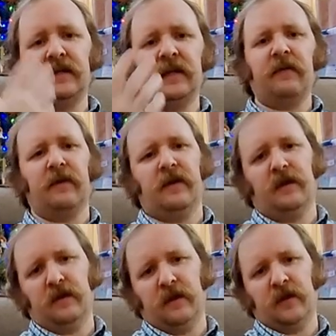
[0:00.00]
definitely
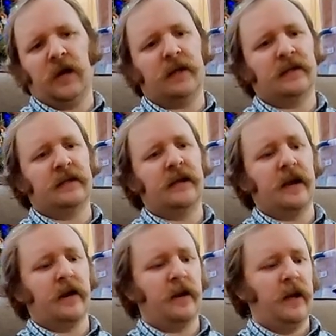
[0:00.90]
the chocolate's
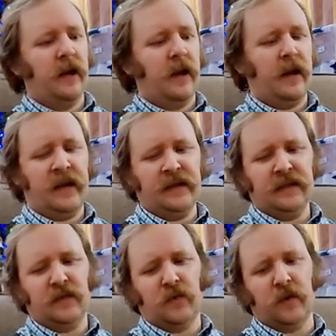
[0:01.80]
there. And as
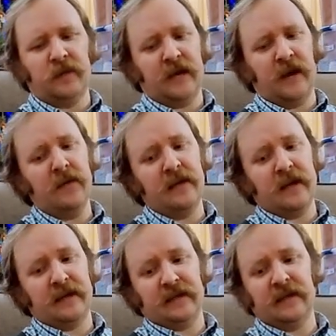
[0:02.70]
this warms, I would
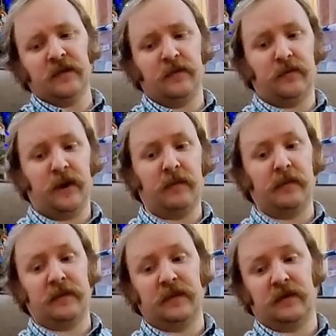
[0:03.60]
guess this could
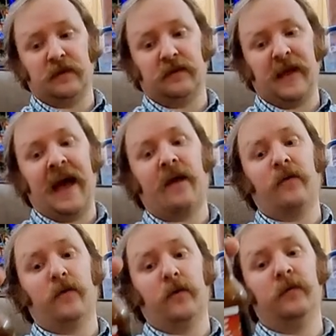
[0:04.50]
probably serve at
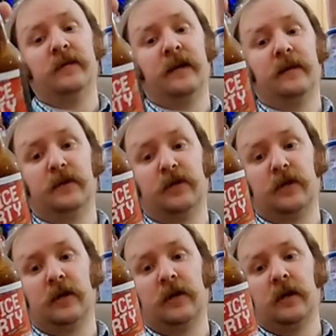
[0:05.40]
room temperature,